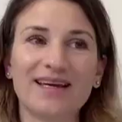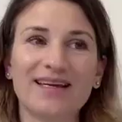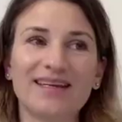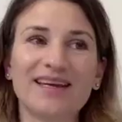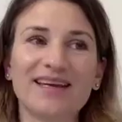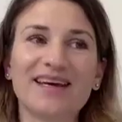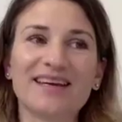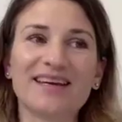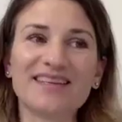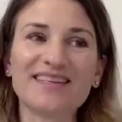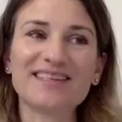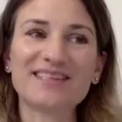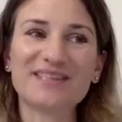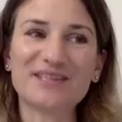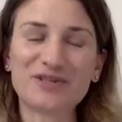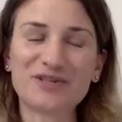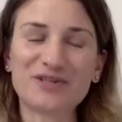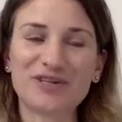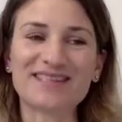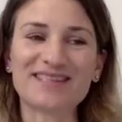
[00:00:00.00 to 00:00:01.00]
Yeah, this is
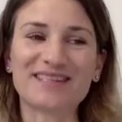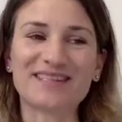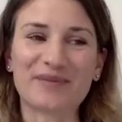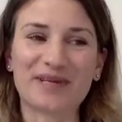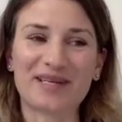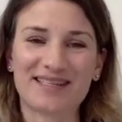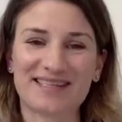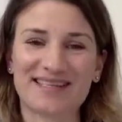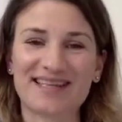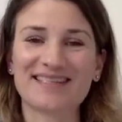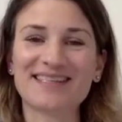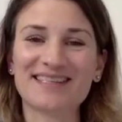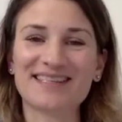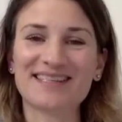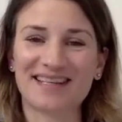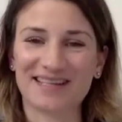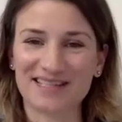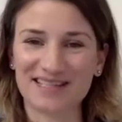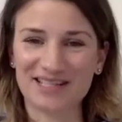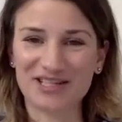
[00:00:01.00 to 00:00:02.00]
interesting because, as I
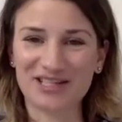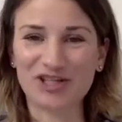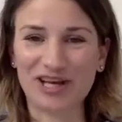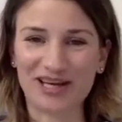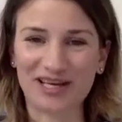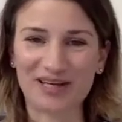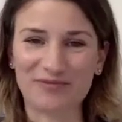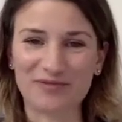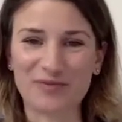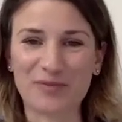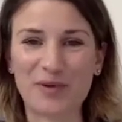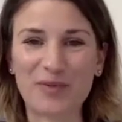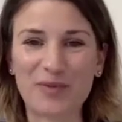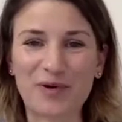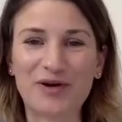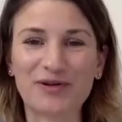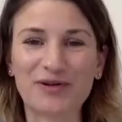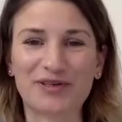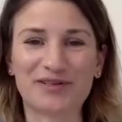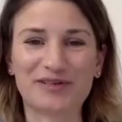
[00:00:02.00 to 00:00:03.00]
said, I did a check-in with my
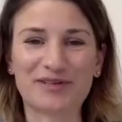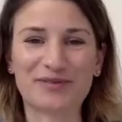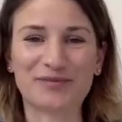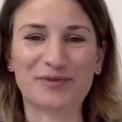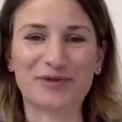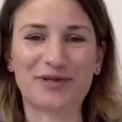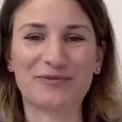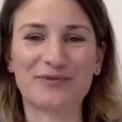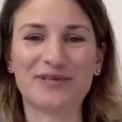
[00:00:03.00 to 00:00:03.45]
partner this morning.